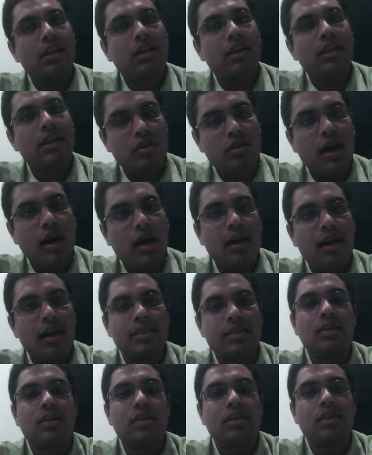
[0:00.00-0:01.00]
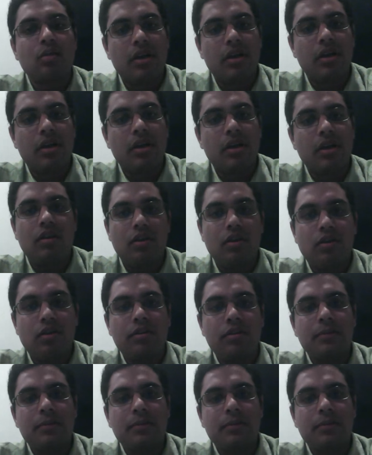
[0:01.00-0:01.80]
ask it to make a particular law.